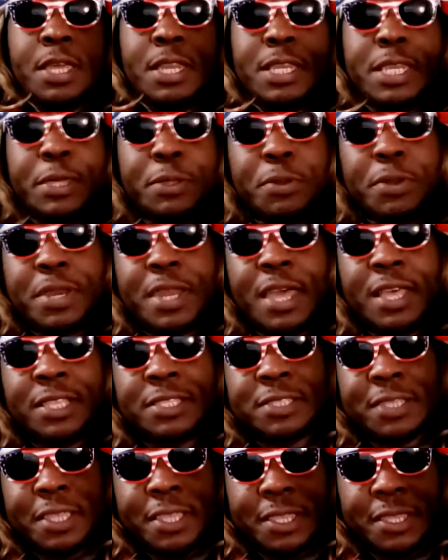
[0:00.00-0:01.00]
Little
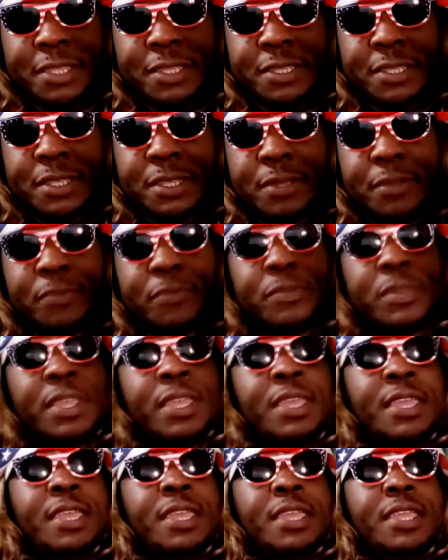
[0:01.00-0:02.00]
Nas X
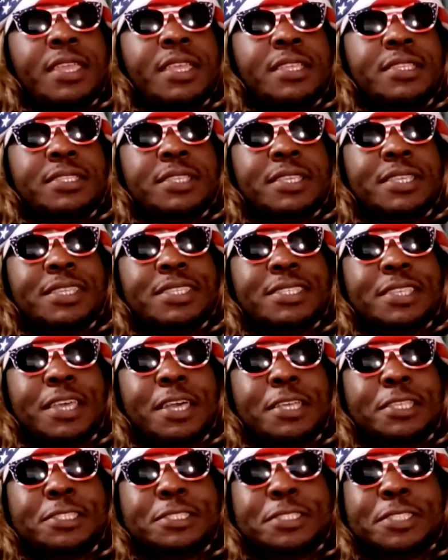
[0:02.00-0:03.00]
is, is
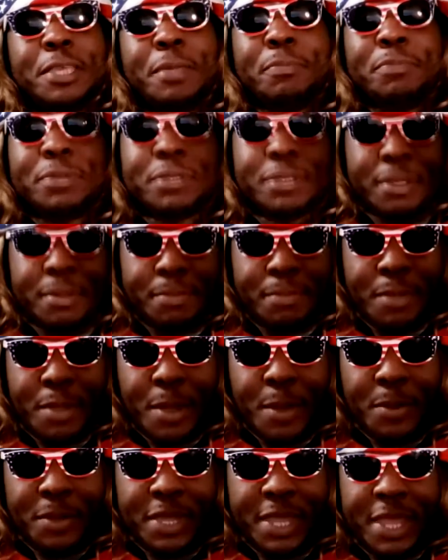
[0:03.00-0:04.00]
a symptom,
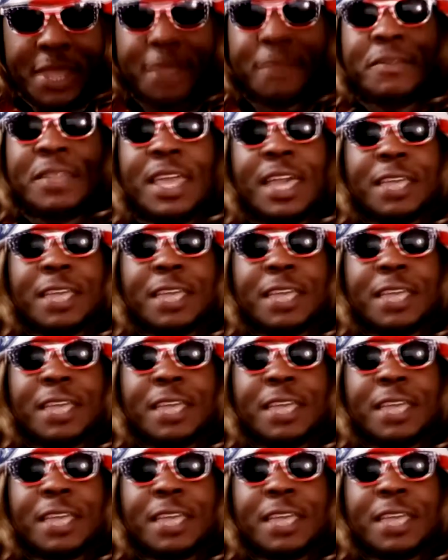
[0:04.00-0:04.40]
okay?